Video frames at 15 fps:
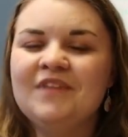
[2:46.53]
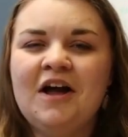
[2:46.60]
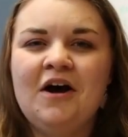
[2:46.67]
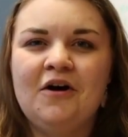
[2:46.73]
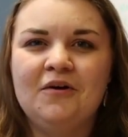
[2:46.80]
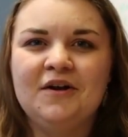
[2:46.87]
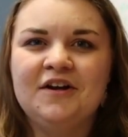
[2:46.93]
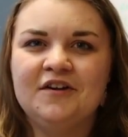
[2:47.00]

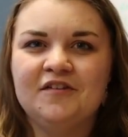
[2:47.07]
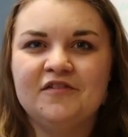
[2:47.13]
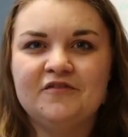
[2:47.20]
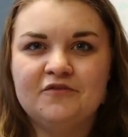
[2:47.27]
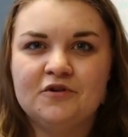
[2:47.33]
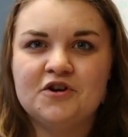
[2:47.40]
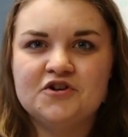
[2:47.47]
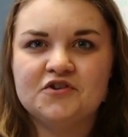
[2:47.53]
oh, here's the
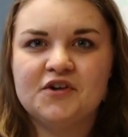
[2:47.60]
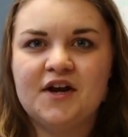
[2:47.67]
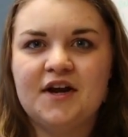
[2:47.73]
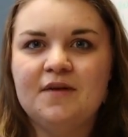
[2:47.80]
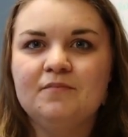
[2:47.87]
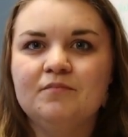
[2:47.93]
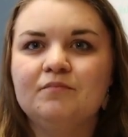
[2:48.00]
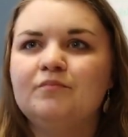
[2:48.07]

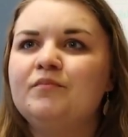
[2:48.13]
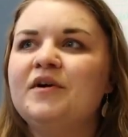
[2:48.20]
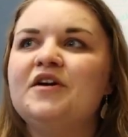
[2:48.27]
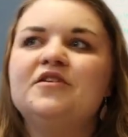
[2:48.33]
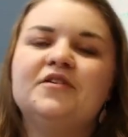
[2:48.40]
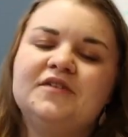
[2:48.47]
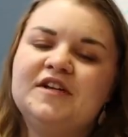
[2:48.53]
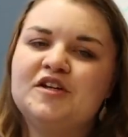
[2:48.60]
forgery, but you
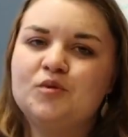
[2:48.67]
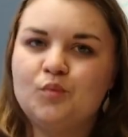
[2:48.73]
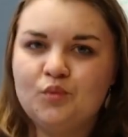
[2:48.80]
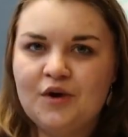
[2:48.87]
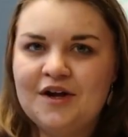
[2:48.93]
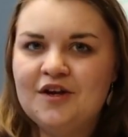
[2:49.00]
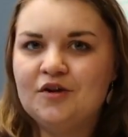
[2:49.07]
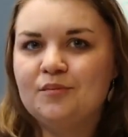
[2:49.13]
don't need to
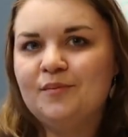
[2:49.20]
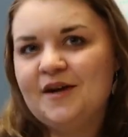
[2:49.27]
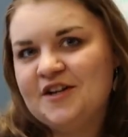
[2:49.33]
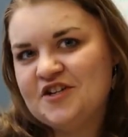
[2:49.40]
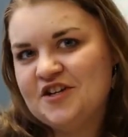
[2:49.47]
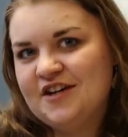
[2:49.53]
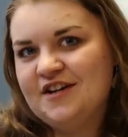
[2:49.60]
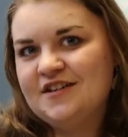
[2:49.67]
break your
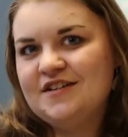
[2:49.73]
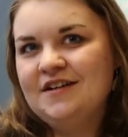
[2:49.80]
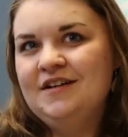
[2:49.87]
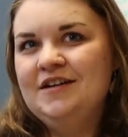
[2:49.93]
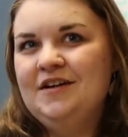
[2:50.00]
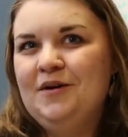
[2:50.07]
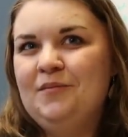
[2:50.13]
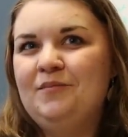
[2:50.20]
budget
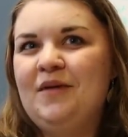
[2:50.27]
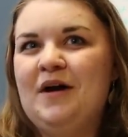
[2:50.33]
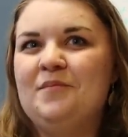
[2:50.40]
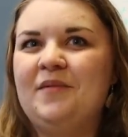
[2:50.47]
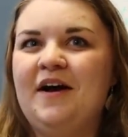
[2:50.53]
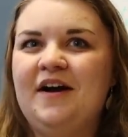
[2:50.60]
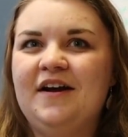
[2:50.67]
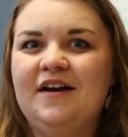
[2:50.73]
by
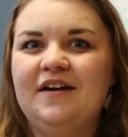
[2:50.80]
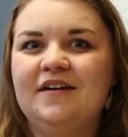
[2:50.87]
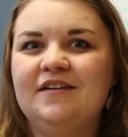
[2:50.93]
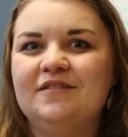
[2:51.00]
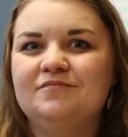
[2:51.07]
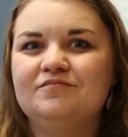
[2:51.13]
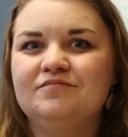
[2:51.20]
buying